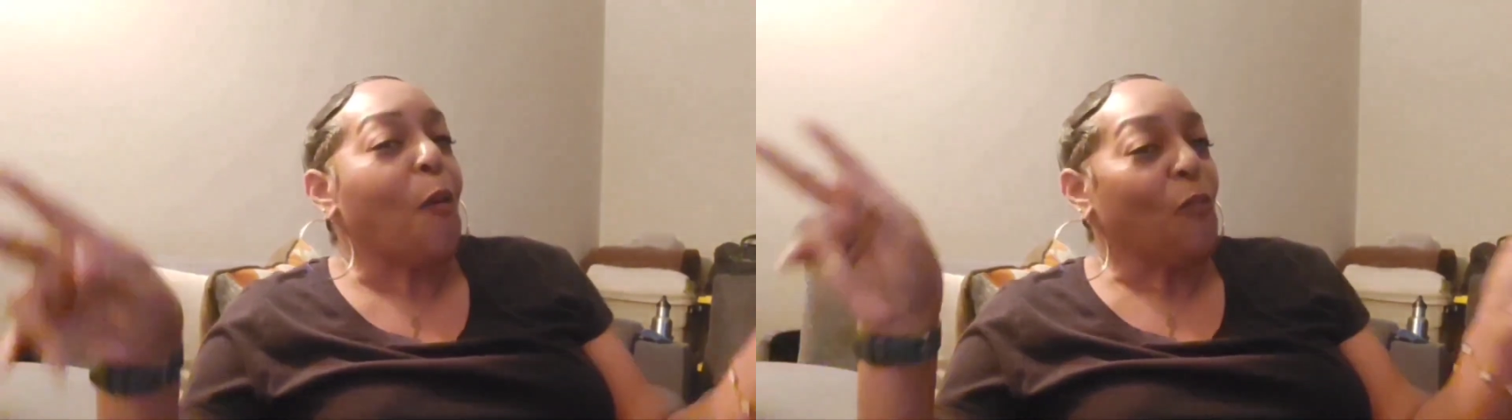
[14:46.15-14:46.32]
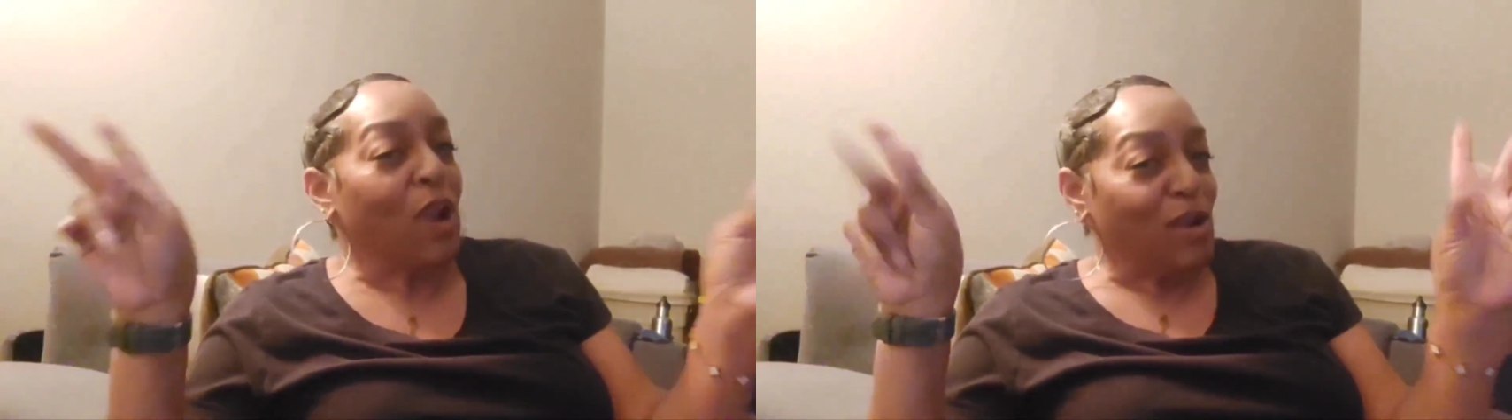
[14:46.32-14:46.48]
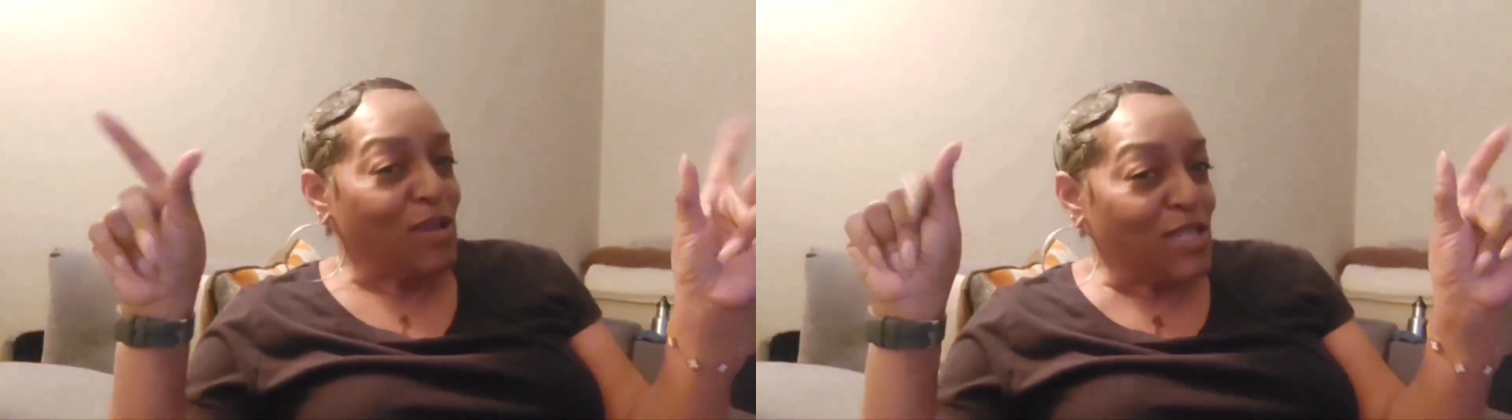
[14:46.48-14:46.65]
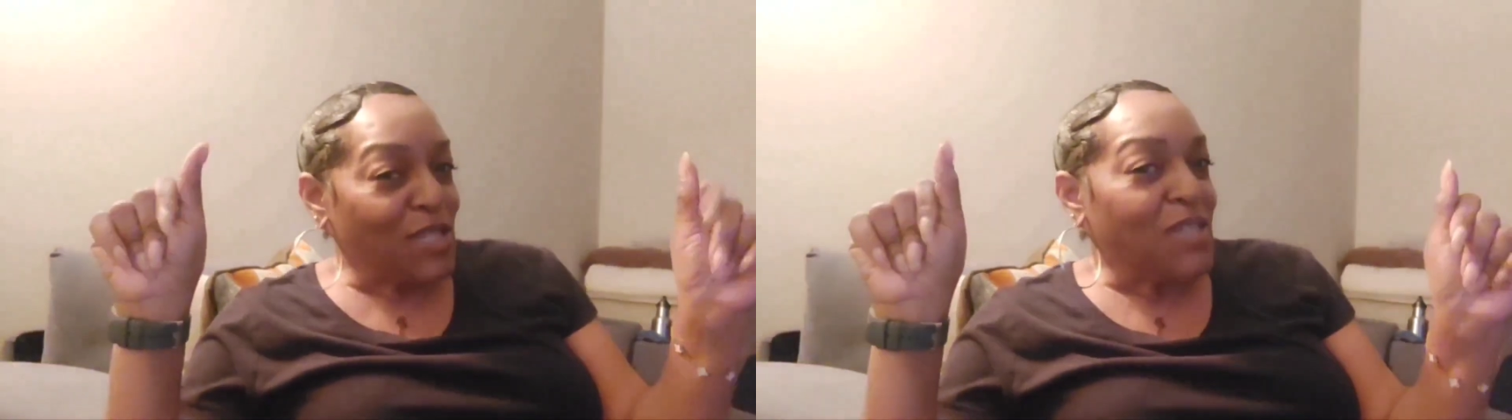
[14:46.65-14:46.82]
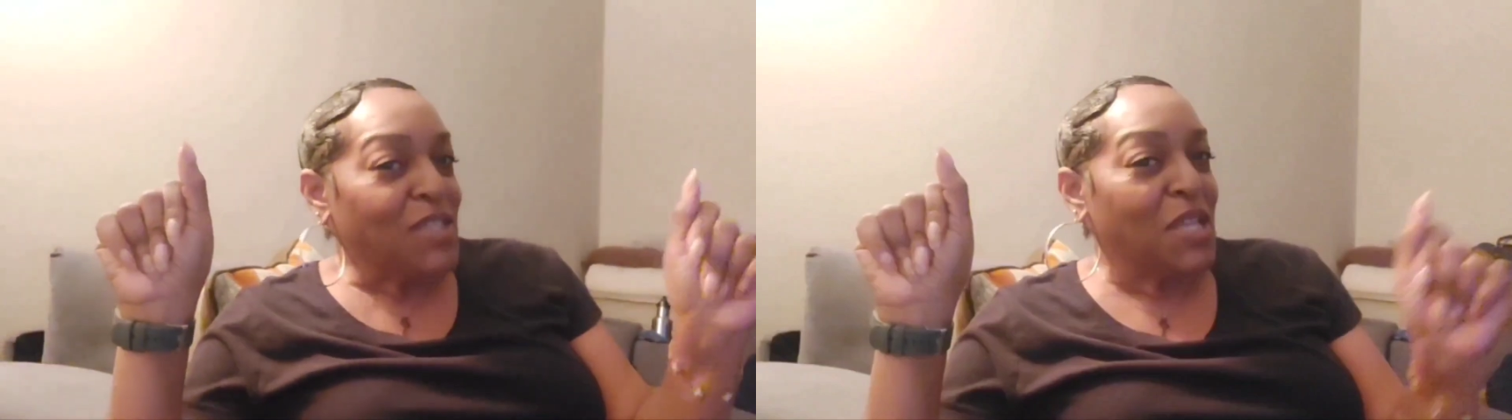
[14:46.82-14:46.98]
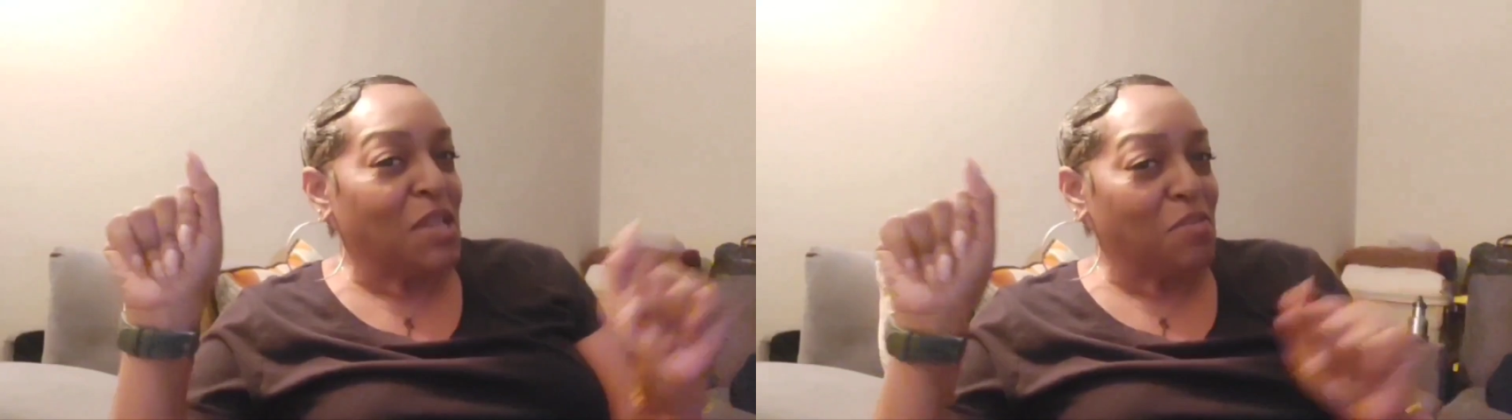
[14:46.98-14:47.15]
we are still
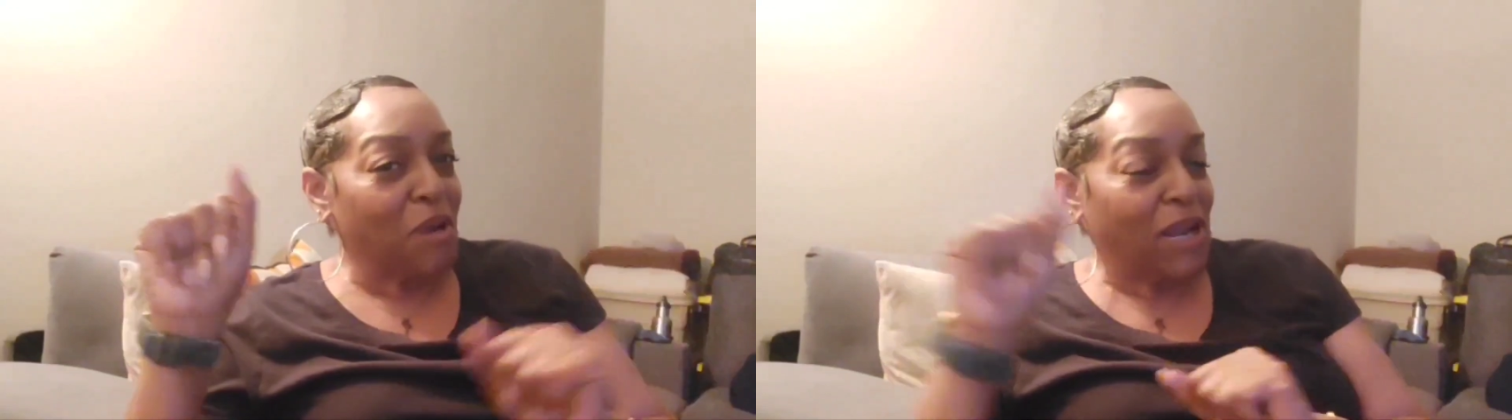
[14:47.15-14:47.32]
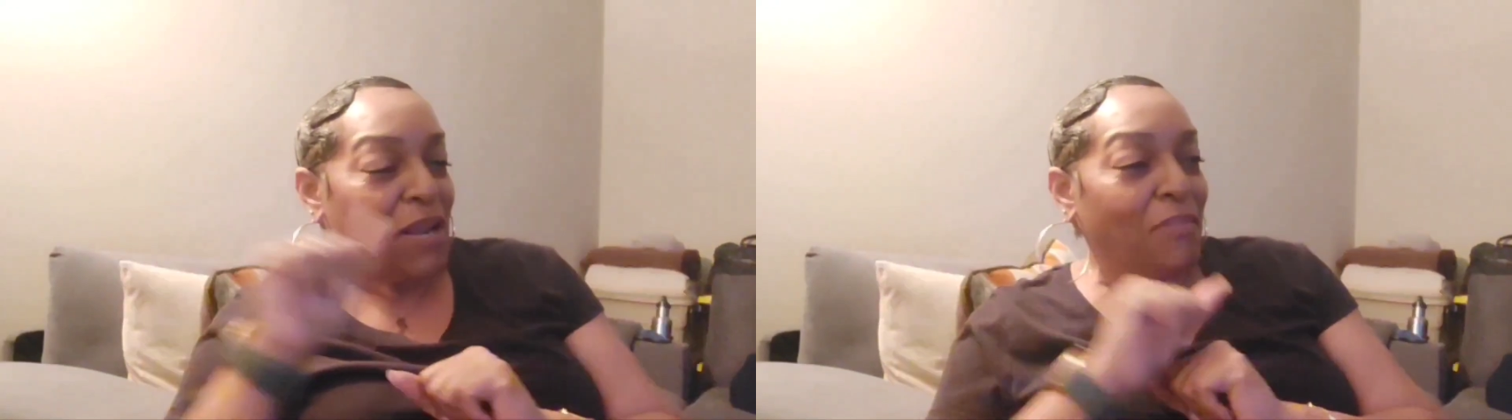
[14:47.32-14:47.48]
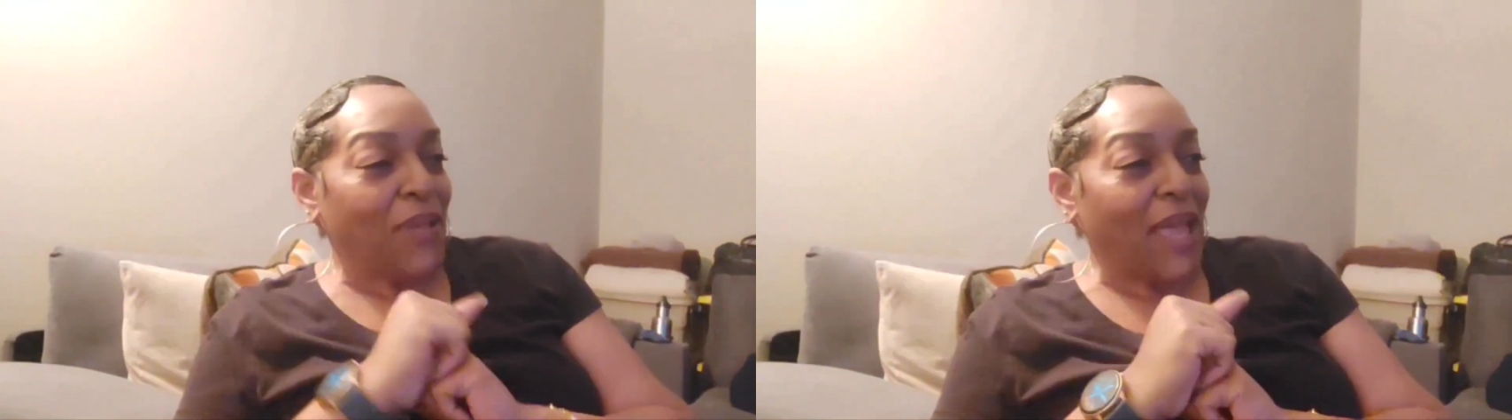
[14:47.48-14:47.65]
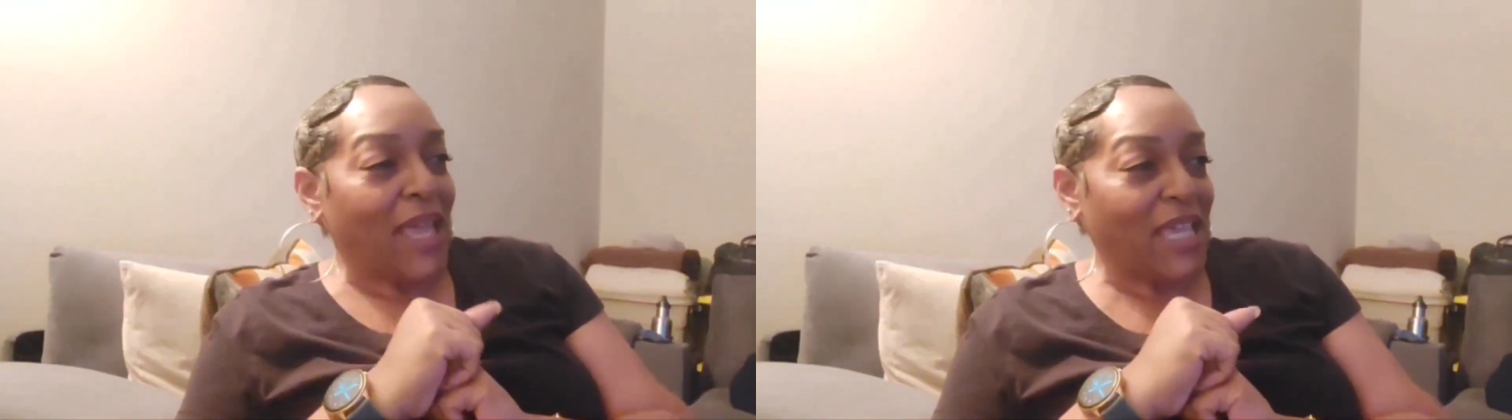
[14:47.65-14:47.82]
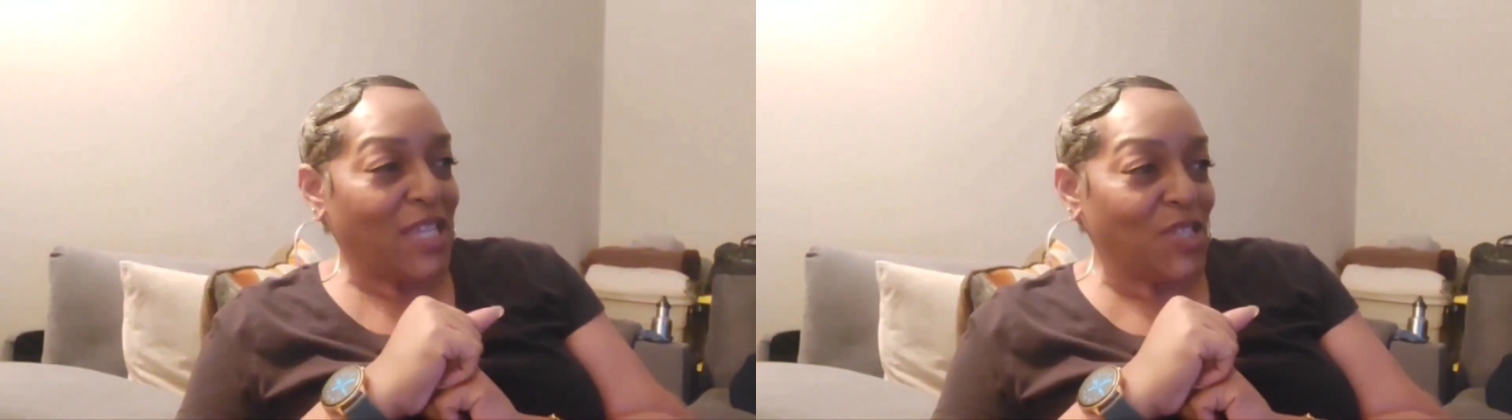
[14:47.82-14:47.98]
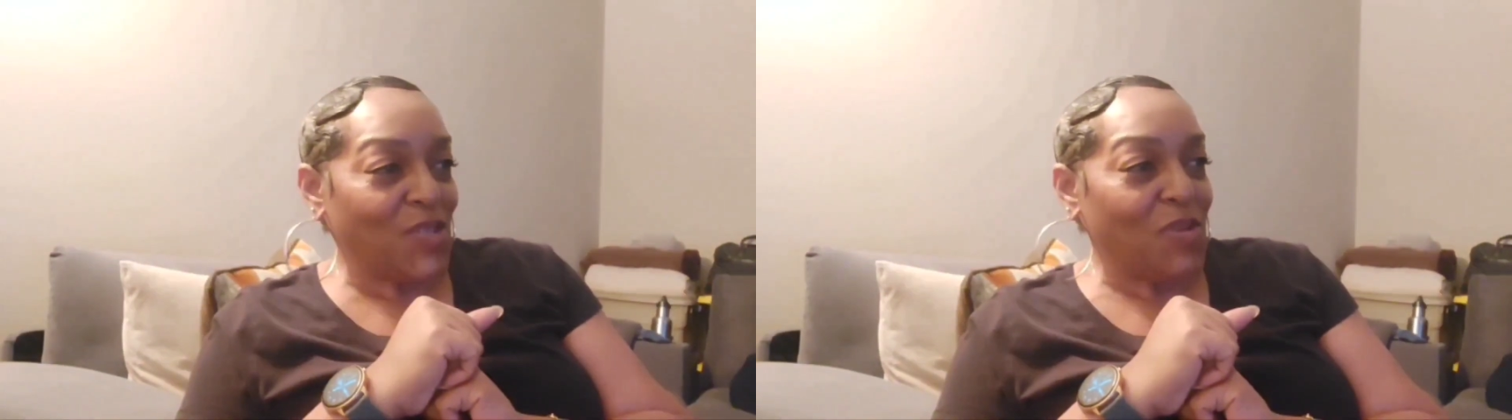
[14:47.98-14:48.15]
celebrating Black
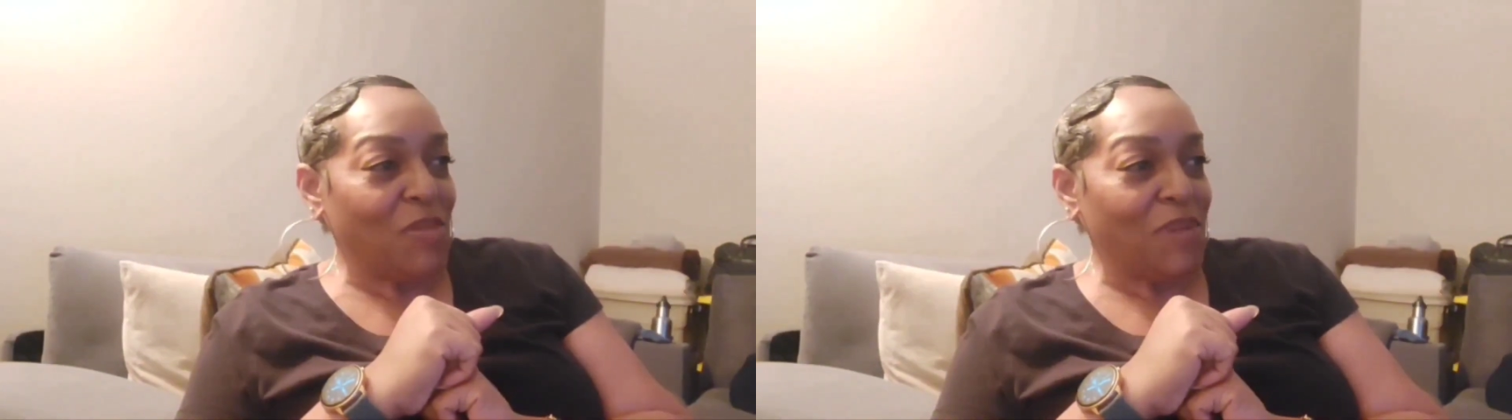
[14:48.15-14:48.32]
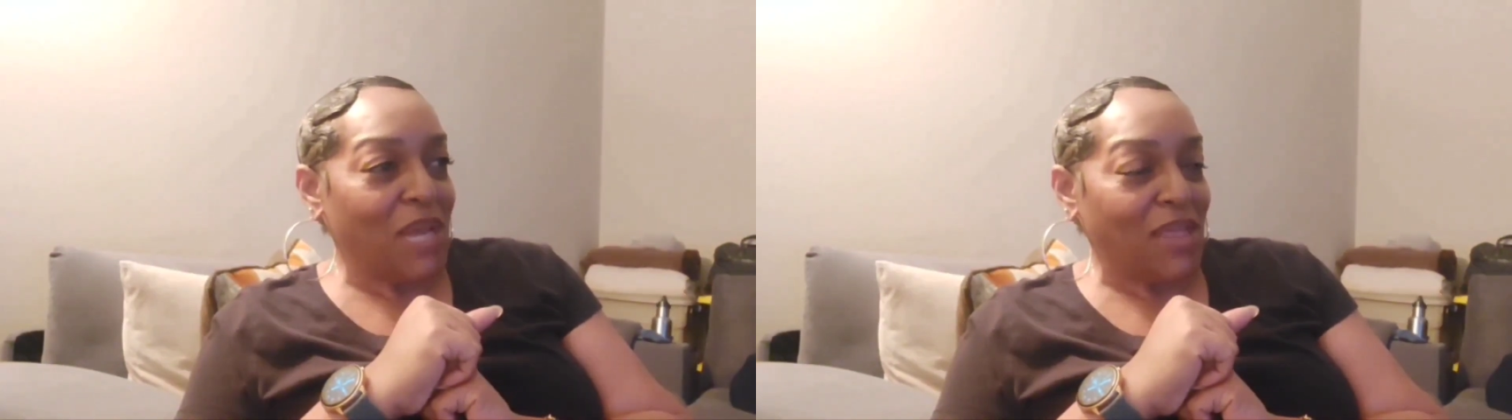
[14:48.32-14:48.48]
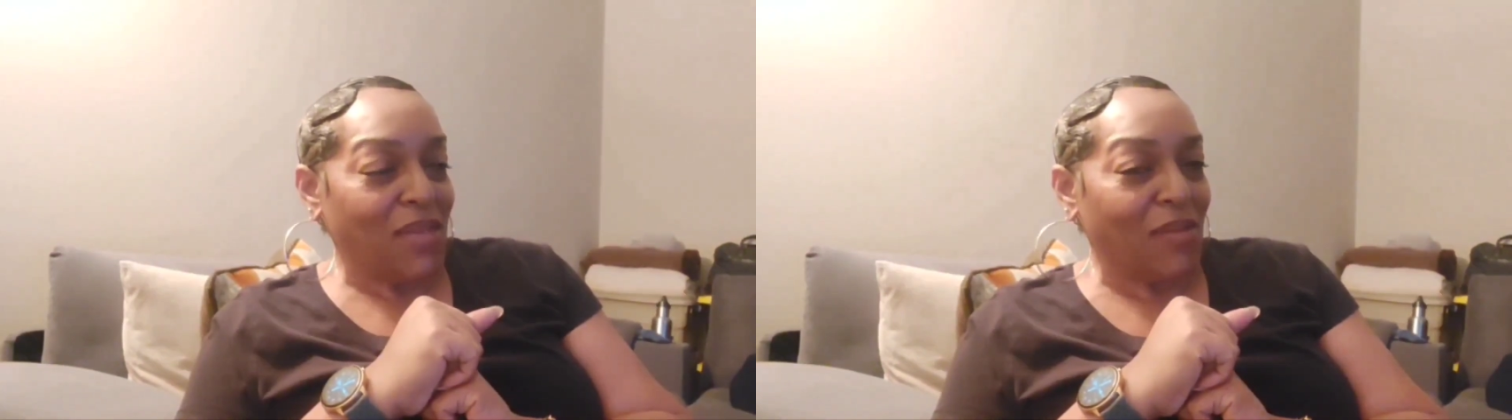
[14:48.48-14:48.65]
History Month.